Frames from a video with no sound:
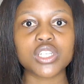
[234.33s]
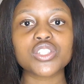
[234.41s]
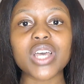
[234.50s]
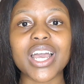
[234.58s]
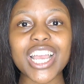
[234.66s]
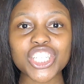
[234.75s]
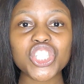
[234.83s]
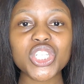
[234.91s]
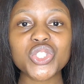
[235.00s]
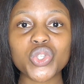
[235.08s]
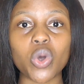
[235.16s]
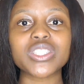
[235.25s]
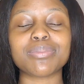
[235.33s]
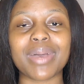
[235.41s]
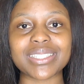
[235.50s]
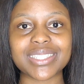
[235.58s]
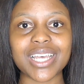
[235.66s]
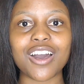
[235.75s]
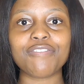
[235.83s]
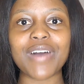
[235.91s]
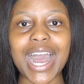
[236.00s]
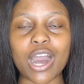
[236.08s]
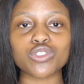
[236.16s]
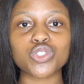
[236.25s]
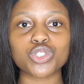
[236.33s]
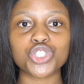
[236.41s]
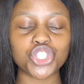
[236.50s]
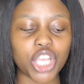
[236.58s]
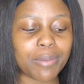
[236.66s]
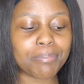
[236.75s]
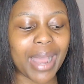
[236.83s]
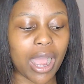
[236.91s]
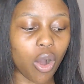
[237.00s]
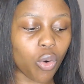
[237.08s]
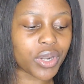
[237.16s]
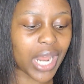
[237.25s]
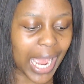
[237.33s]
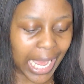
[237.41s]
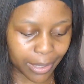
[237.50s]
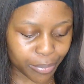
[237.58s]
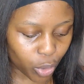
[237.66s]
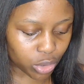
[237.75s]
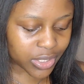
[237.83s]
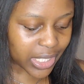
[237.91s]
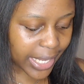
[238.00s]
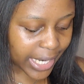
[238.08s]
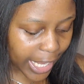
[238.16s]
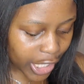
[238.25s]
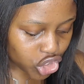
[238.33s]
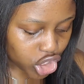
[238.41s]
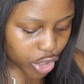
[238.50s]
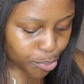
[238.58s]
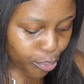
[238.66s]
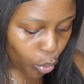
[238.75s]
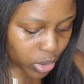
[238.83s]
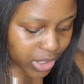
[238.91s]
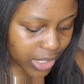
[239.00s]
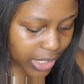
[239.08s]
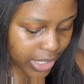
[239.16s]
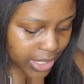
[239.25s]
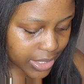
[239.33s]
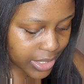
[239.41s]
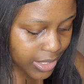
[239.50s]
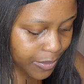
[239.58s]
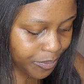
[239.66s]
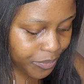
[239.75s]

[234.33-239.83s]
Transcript: So I actually taught myself how to shape my own eyebrows, and I actually bought these